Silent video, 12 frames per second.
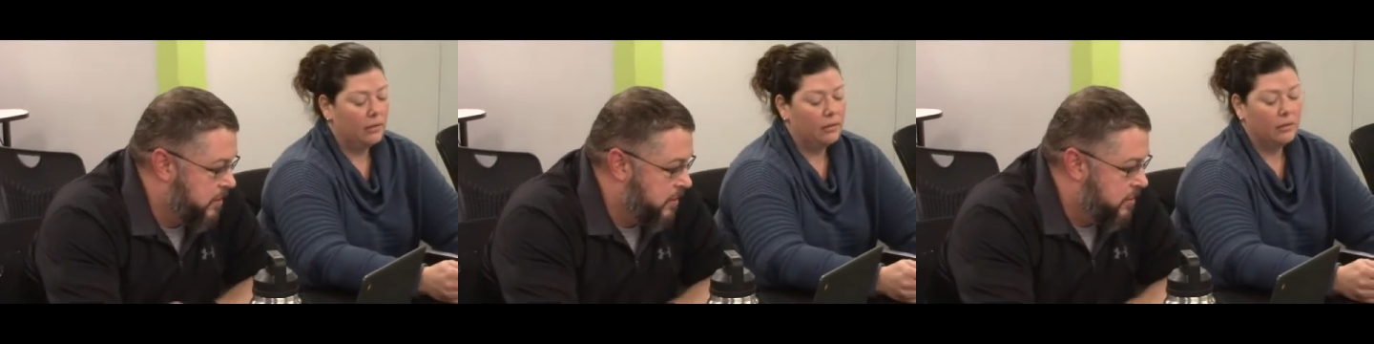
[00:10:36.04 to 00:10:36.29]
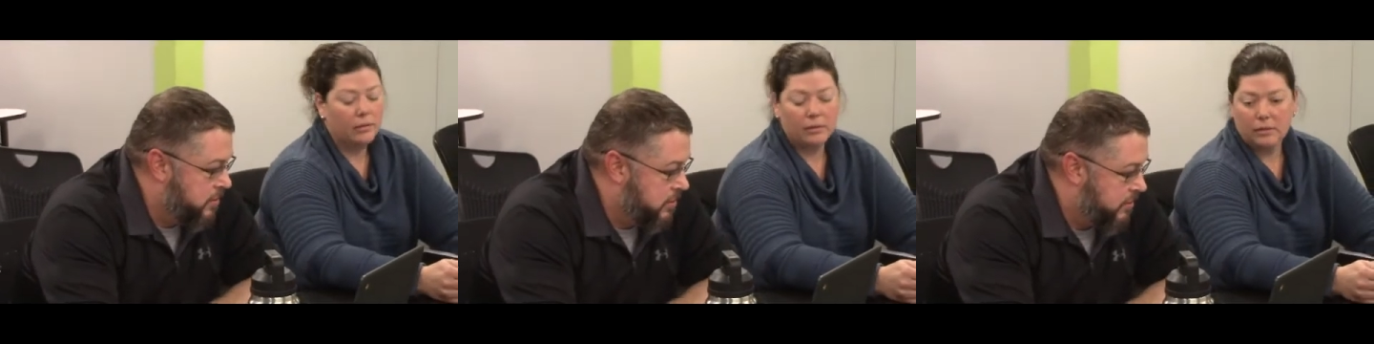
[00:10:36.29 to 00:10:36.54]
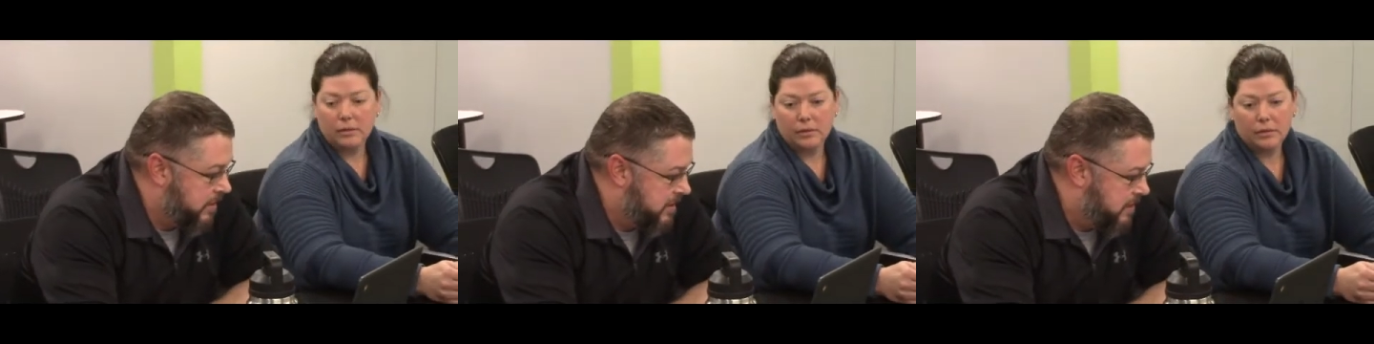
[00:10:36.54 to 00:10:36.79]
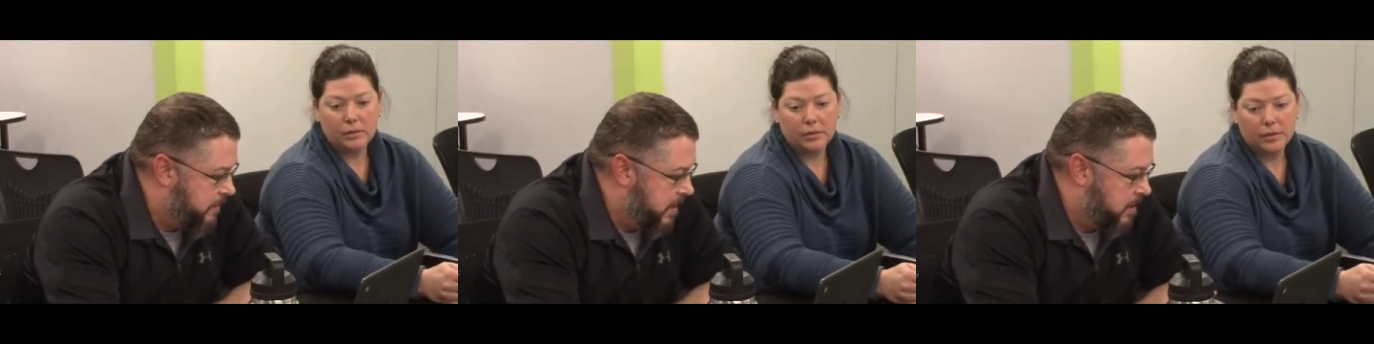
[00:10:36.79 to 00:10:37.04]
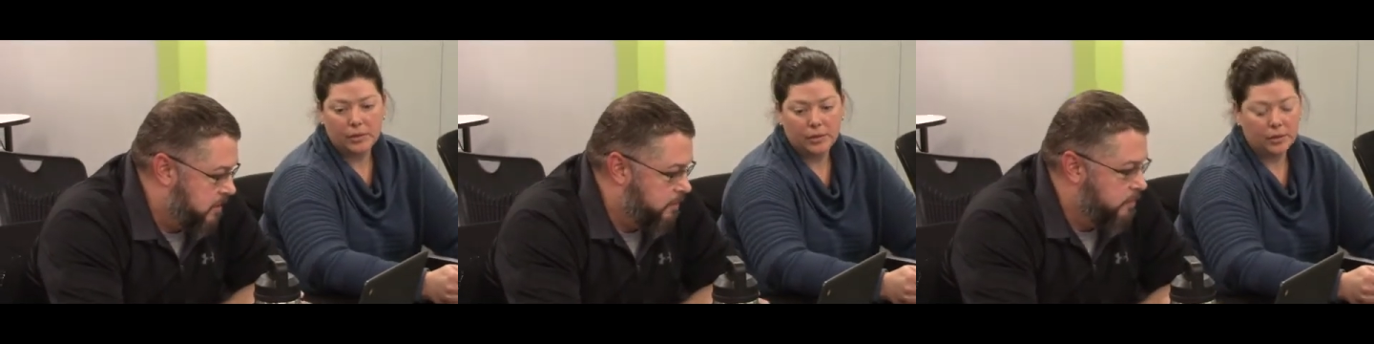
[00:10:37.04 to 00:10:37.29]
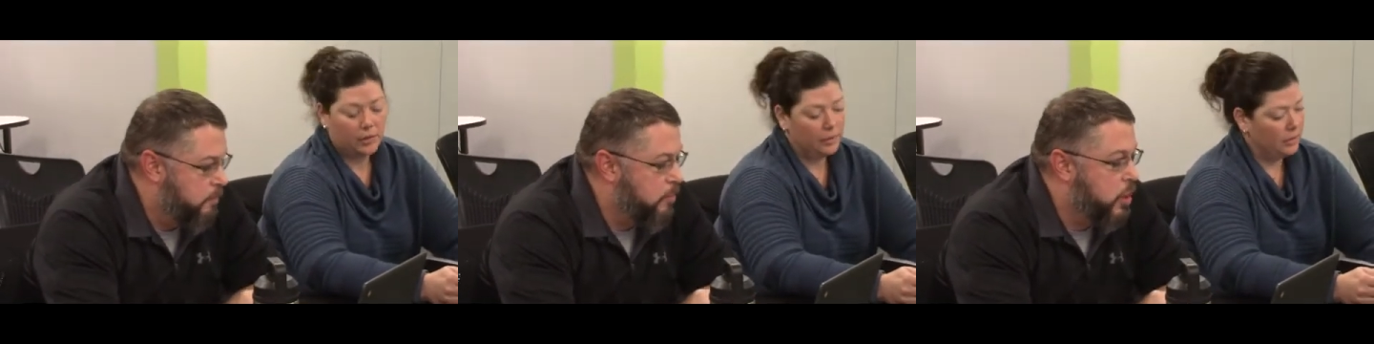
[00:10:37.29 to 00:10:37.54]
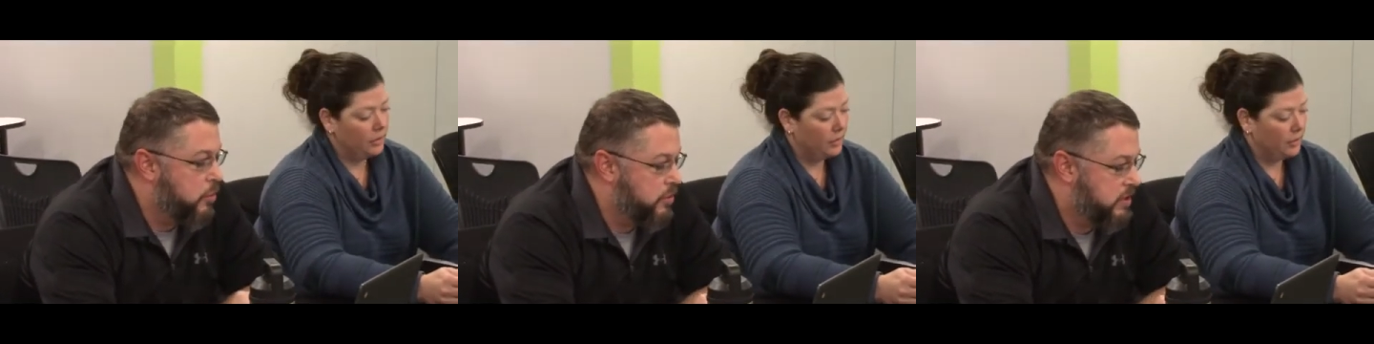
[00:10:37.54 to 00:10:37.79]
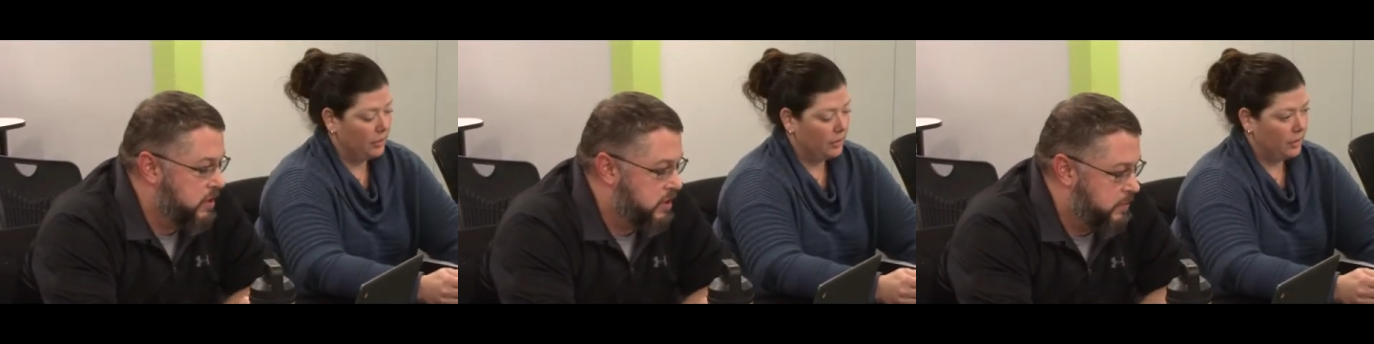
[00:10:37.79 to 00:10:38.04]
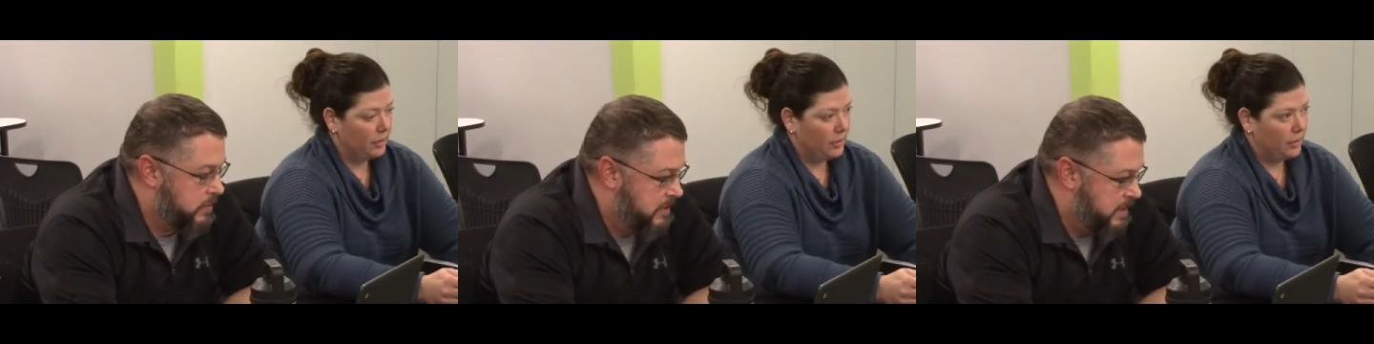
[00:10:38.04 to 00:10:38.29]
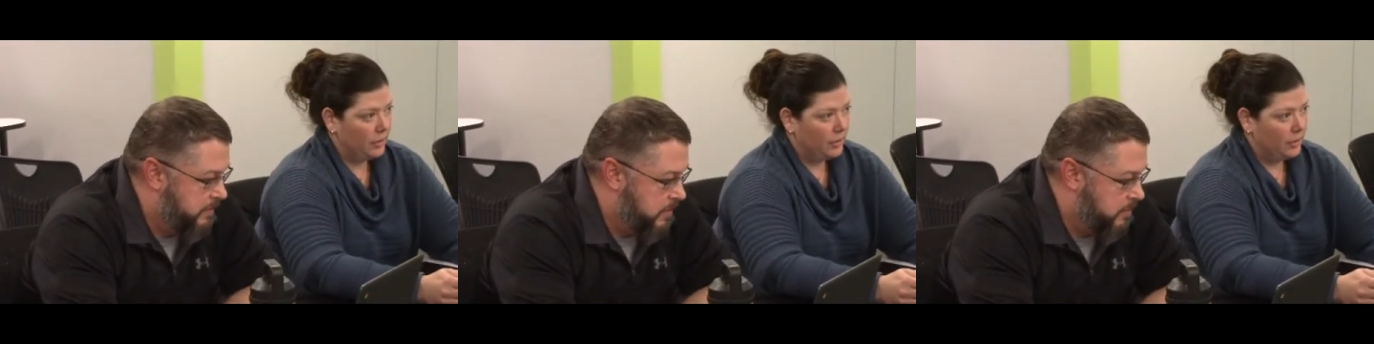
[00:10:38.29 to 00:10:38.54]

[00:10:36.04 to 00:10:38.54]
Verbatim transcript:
Speaker 1: So I'd like to make a motion to accept the